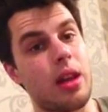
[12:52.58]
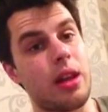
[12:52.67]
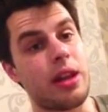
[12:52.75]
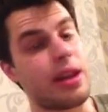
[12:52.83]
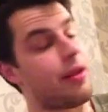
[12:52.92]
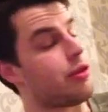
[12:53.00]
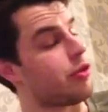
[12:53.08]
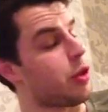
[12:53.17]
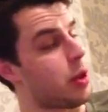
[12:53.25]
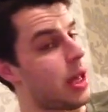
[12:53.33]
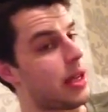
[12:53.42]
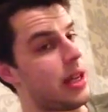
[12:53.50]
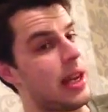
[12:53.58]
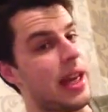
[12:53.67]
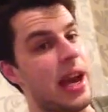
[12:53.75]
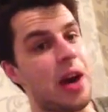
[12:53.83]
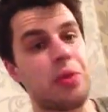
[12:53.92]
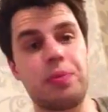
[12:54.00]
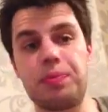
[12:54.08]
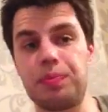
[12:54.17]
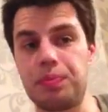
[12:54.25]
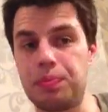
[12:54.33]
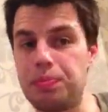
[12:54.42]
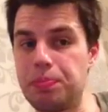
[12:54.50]
You never rule Andy Lee out.
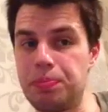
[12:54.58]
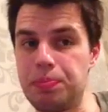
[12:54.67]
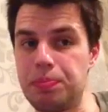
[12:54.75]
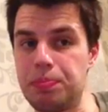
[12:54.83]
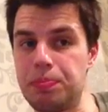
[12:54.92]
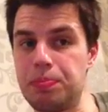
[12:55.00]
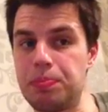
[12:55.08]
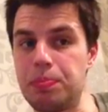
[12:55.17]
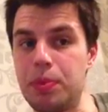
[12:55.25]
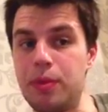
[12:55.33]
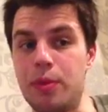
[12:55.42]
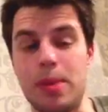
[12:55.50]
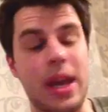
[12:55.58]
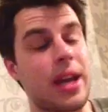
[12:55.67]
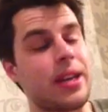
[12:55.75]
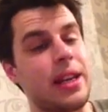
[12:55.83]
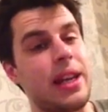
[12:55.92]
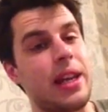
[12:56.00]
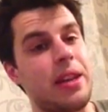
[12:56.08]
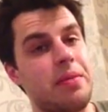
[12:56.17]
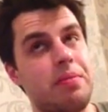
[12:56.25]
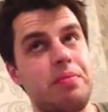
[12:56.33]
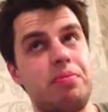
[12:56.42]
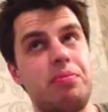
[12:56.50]
But for me, Andy Lee,
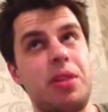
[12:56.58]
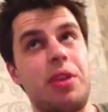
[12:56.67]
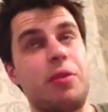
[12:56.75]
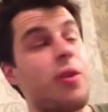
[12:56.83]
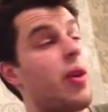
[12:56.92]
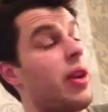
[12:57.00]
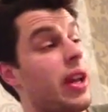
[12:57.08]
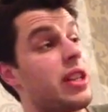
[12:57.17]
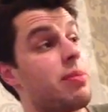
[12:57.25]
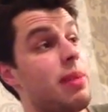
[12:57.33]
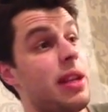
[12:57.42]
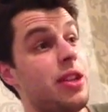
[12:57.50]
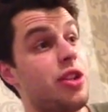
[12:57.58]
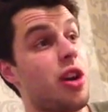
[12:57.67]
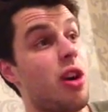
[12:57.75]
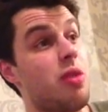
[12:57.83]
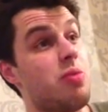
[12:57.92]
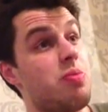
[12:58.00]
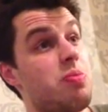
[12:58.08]
in a fight against Billy Joe,